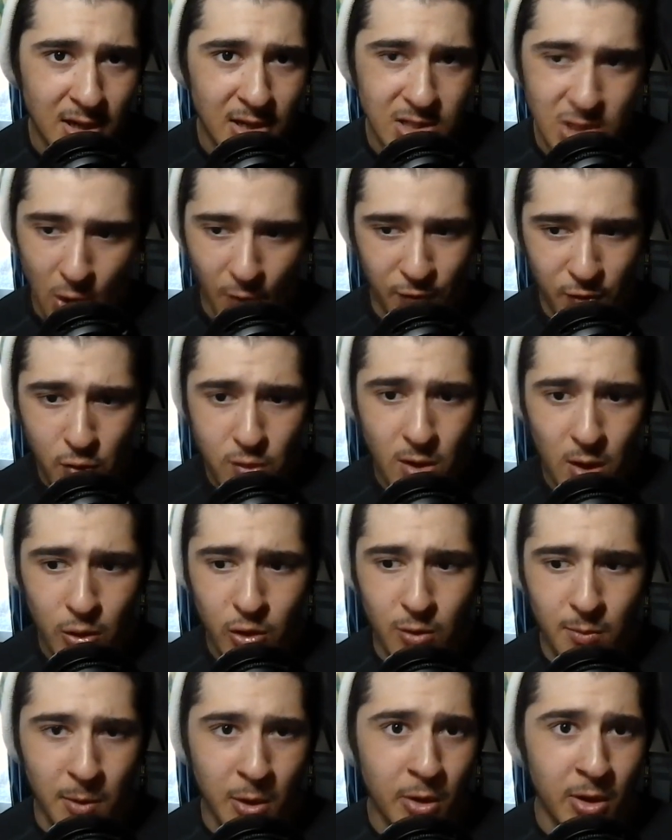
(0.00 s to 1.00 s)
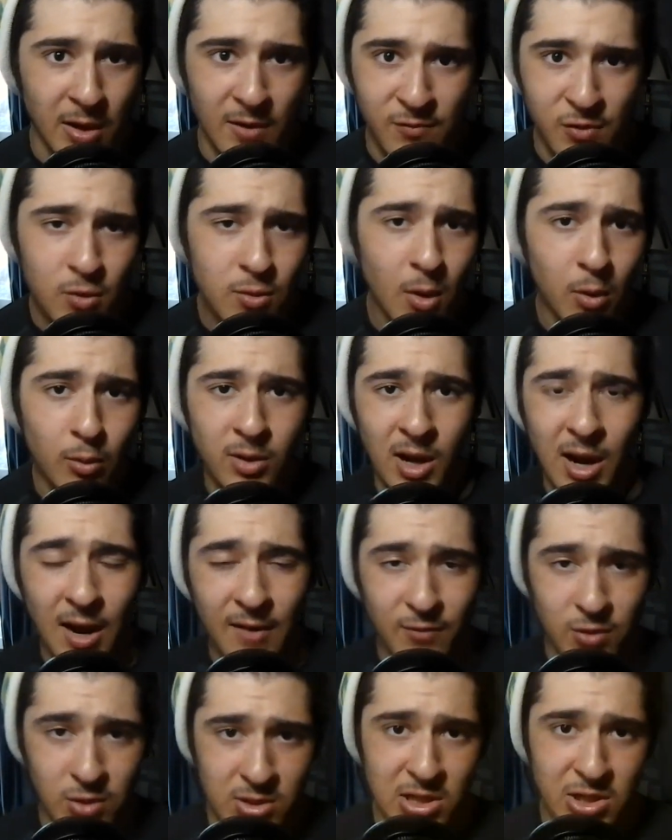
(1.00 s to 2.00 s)
So if you know your market, if you know the
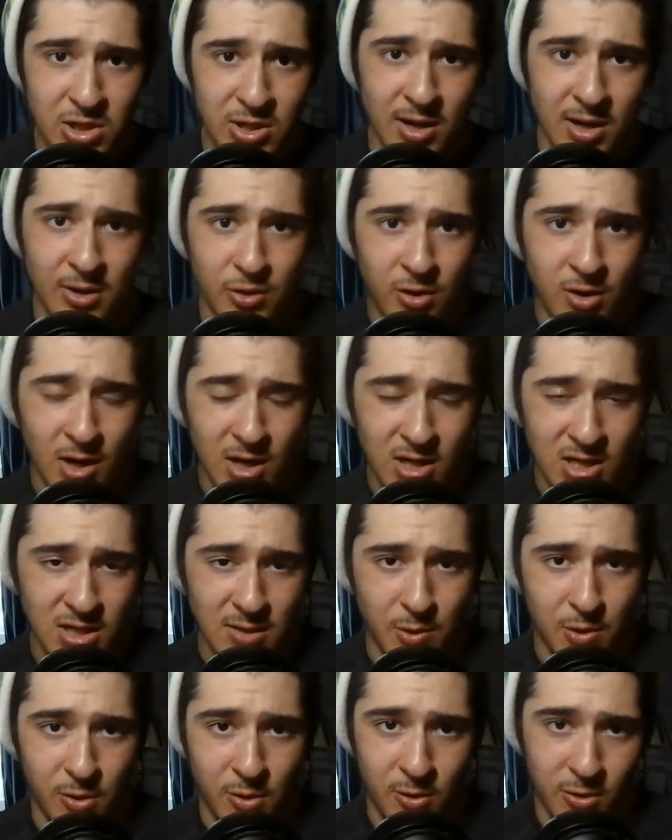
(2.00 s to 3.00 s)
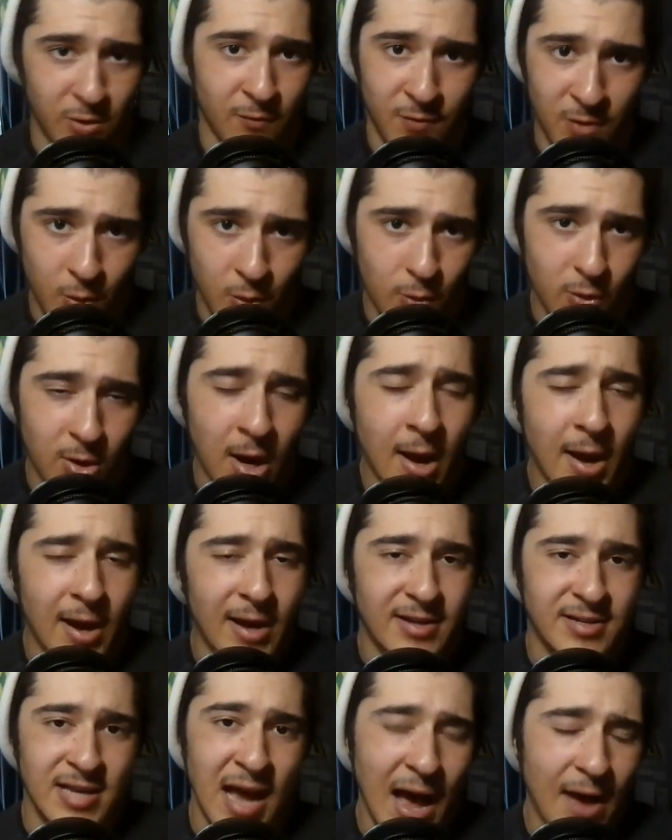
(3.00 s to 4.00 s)
conversation that your customer or your viewer
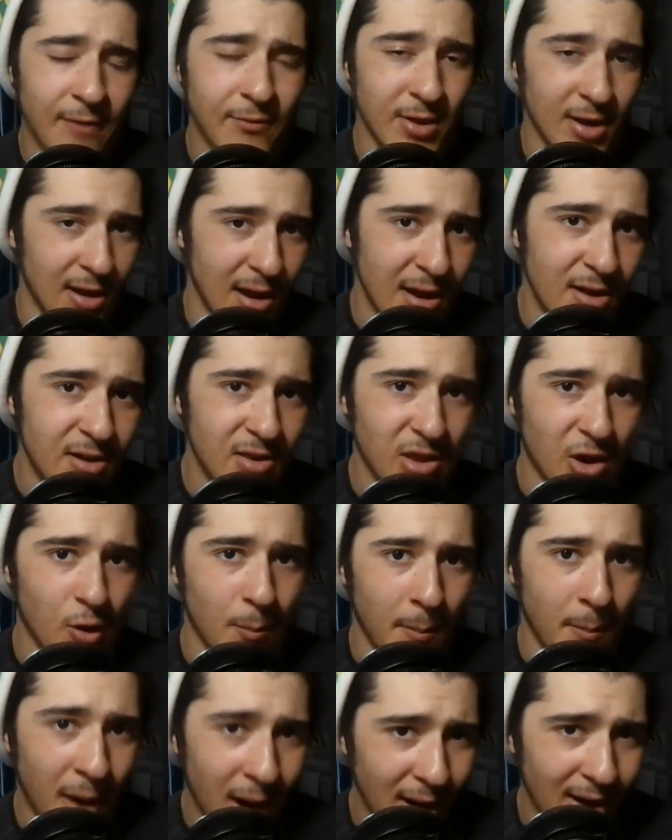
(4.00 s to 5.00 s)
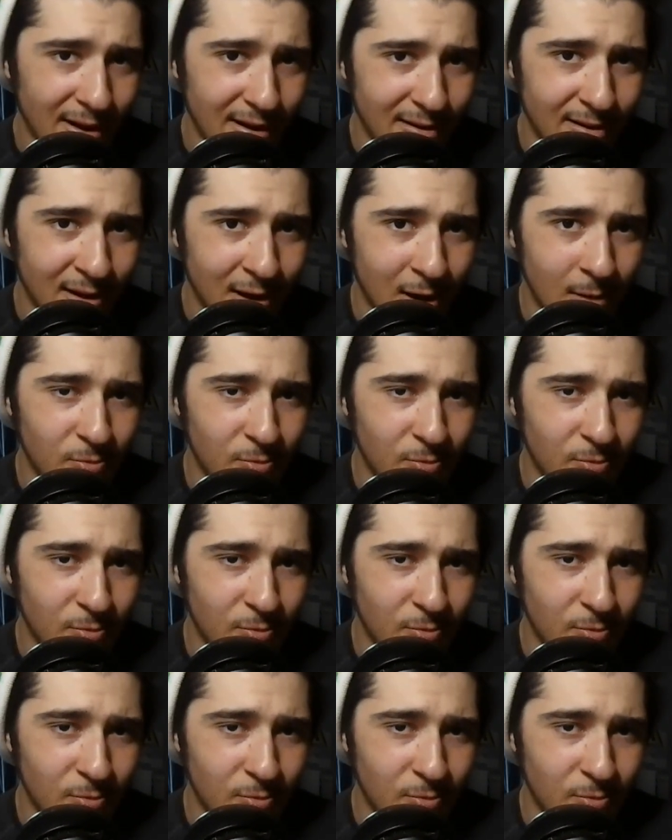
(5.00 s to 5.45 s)
is having in their mind,